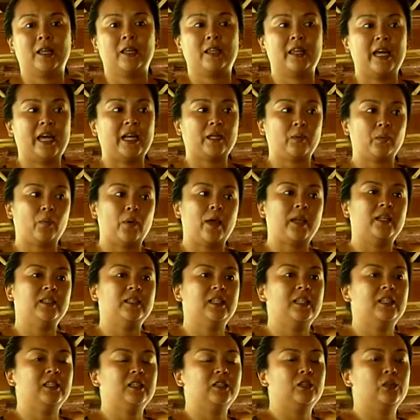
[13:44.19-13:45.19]
That went
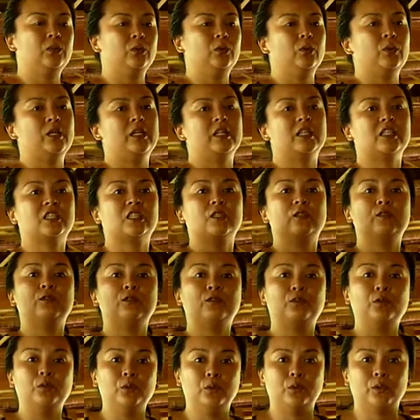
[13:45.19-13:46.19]
into initial
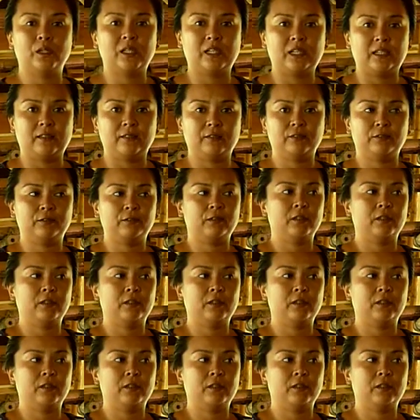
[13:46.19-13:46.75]
food relief.